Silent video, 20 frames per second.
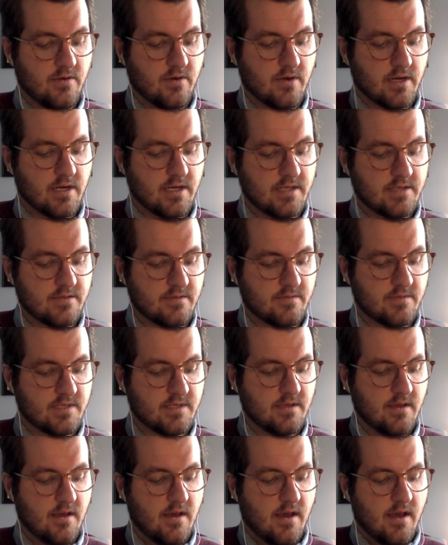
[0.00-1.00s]

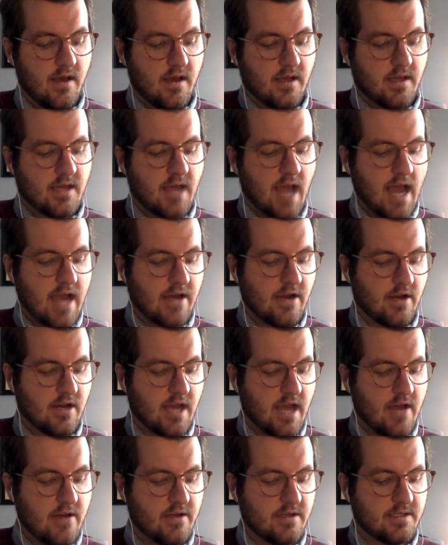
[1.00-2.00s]
organisms. Geiger
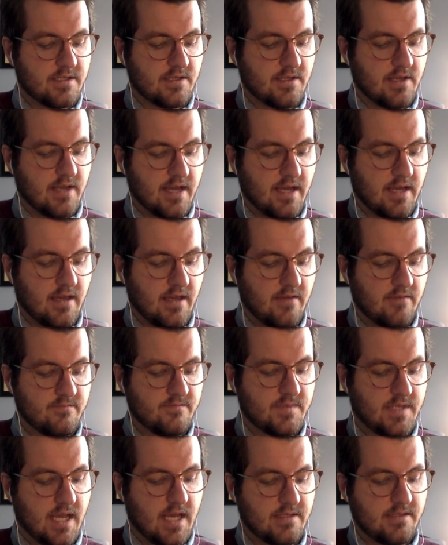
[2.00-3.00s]
counters click,
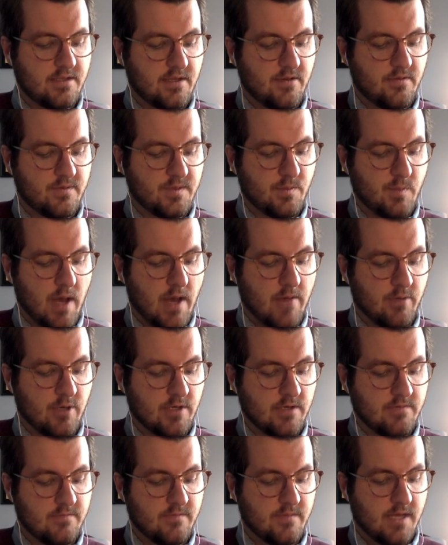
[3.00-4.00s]
test tubes
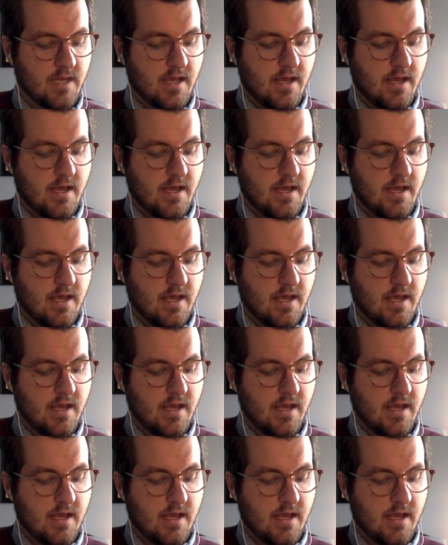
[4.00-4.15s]
bubble,